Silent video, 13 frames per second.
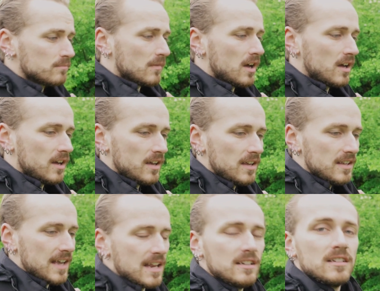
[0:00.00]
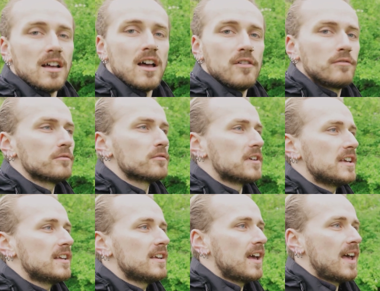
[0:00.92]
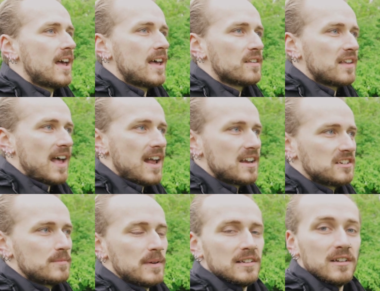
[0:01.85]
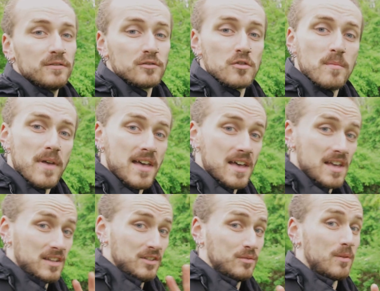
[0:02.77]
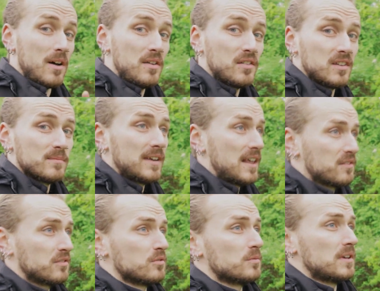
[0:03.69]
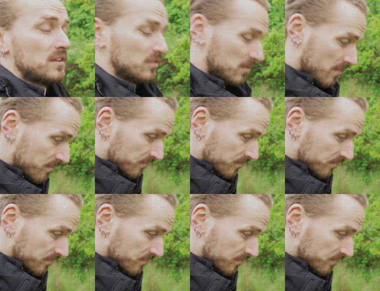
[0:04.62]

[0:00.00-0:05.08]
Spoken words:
My Canon RF has actually been off for repair twice in the last 2 weeks.